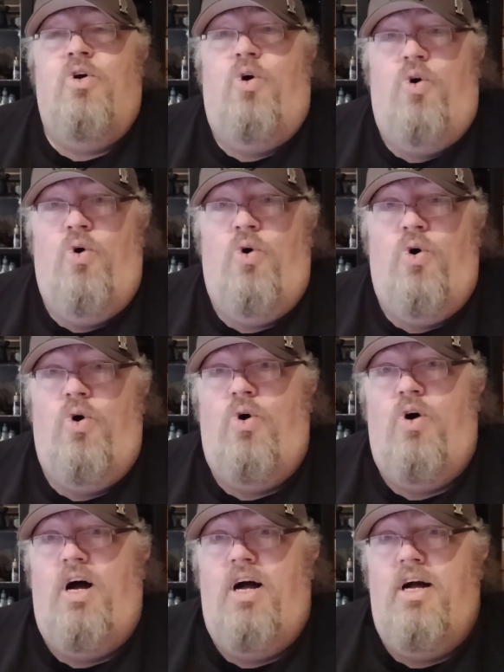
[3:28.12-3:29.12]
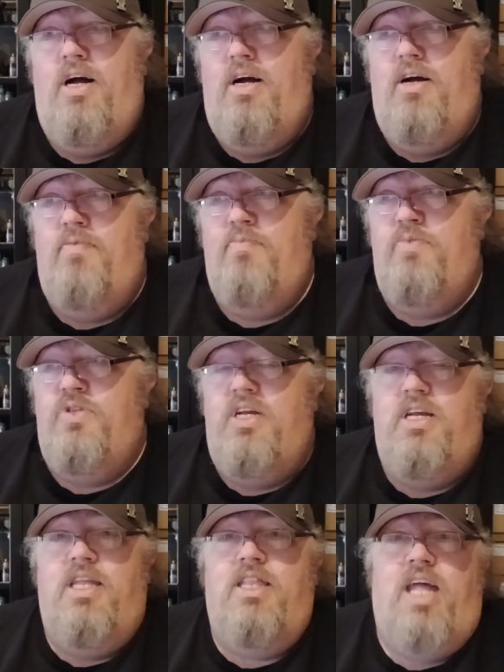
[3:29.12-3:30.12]
or
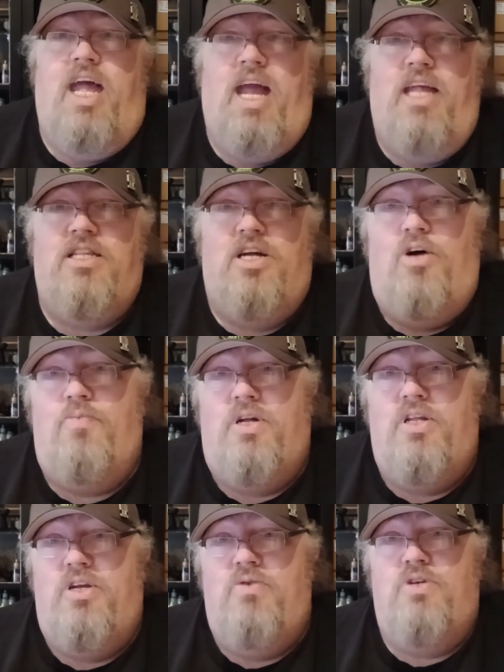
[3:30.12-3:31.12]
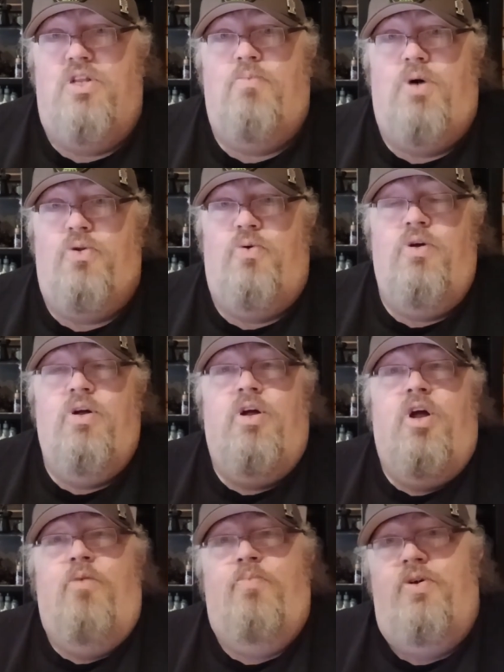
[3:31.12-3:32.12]
the head that I'm going to use on the model.
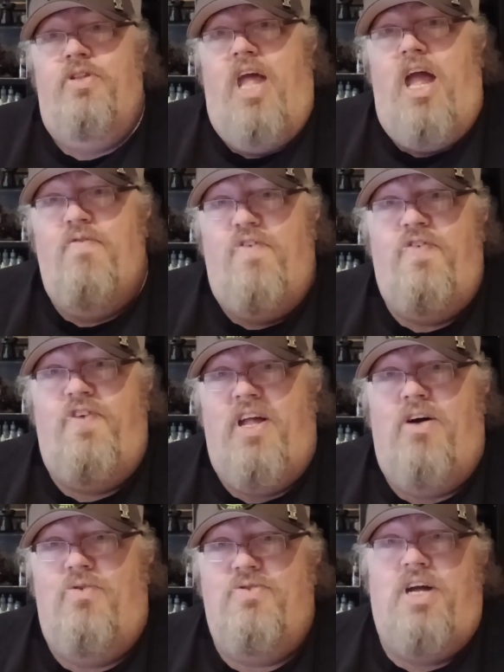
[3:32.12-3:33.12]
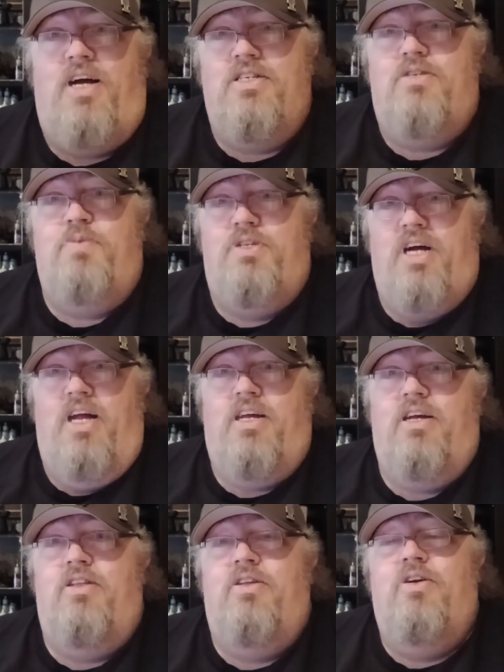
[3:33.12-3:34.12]
But everything else has to be
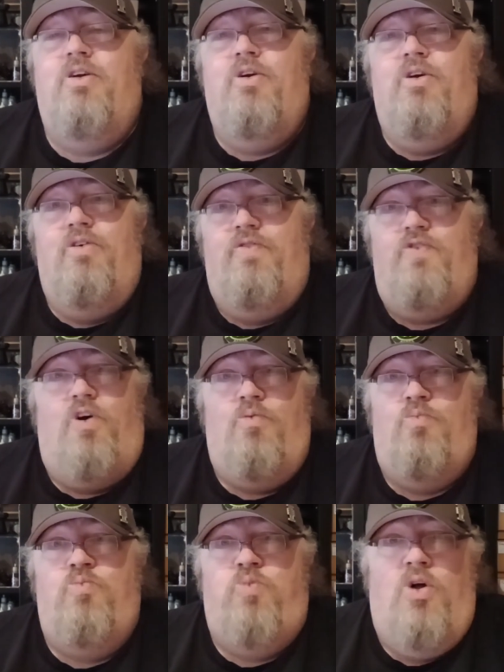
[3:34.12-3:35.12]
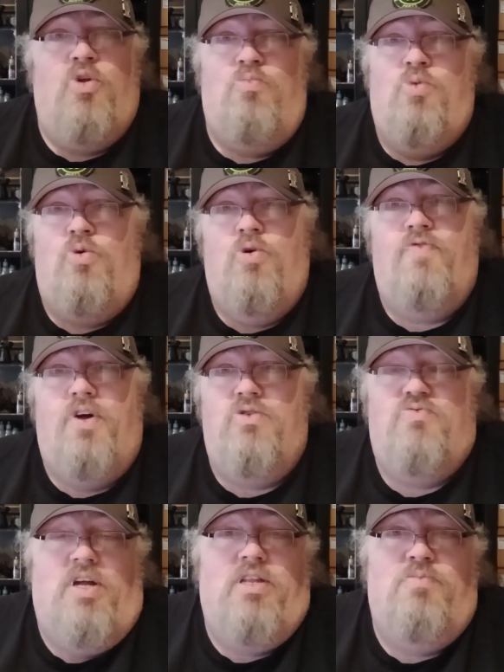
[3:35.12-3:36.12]
taken from one or more of those
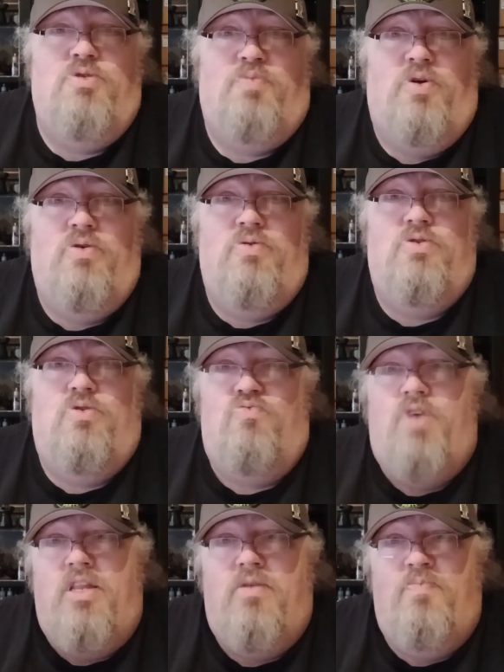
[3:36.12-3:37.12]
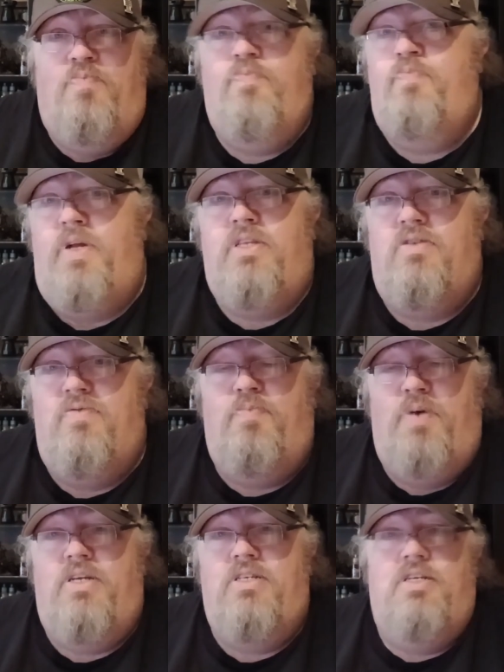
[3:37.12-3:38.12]
random sprues or random bits and
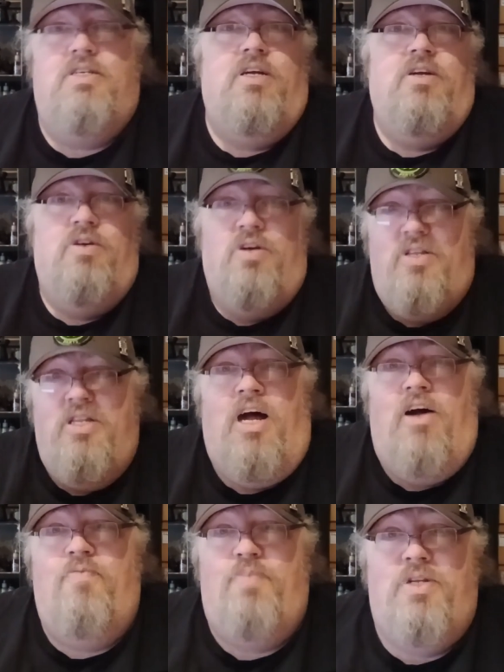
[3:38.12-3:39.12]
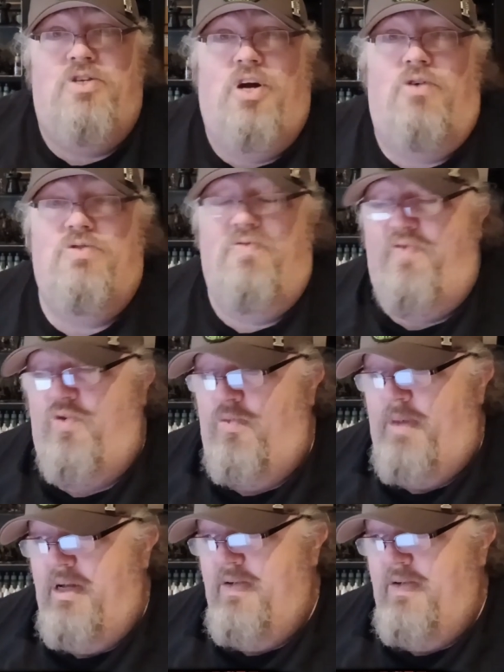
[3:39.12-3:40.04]
pieces that have been chosen for me.